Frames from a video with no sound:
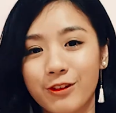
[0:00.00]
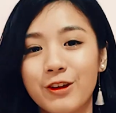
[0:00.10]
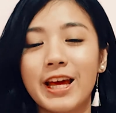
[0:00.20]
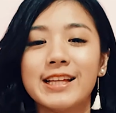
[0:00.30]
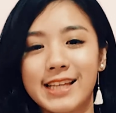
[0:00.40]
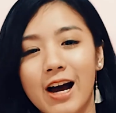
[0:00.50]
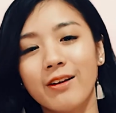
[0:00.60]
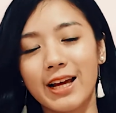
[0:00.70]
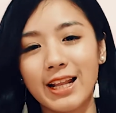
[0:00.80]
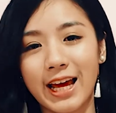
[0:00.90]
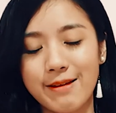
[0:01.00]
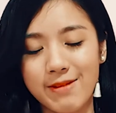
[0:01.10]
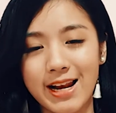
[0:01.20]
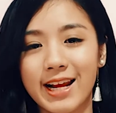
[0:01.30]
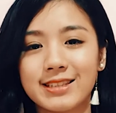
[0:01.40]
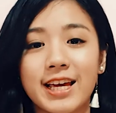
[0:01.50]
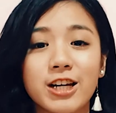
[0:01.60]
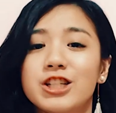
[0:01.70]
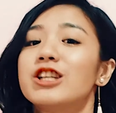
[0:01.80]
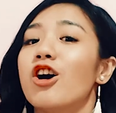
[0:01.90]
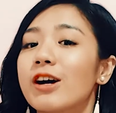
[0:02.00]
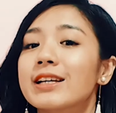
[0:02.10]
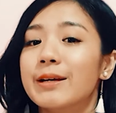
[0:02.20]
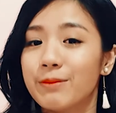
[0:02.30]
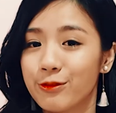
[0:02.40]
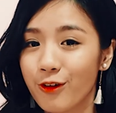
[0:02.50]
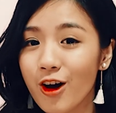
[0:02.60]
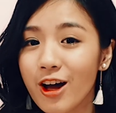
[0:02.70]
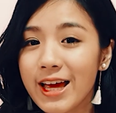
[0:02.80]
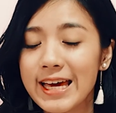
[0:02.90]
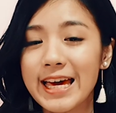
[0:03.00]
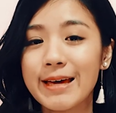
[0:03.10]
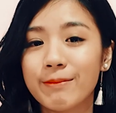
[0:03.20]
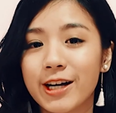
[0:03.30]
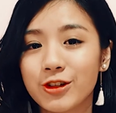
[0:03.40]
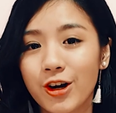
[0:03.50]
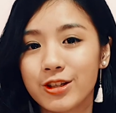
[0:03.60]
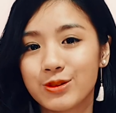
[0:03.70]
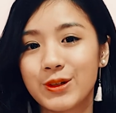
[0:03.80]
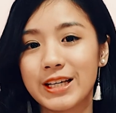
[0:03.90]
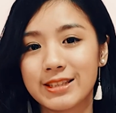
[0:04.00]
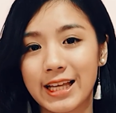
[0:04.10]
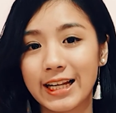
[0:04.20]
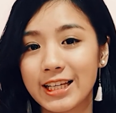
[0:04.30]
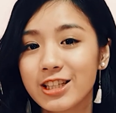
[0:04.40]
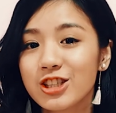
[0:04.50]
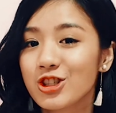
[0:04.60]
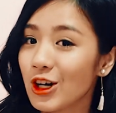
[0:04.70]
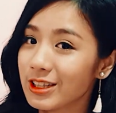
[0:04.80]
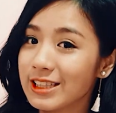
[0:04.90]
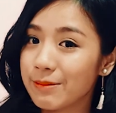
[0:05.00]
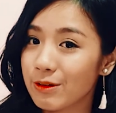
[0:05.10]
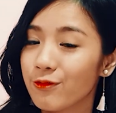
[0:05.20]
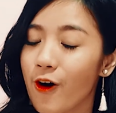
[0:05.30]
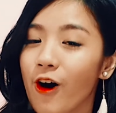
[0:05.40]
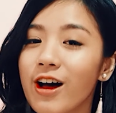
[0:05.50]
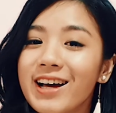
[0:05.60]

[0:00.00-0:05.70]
you can tell that like my legs are actually longer than before and my torso is slightly shorter than before.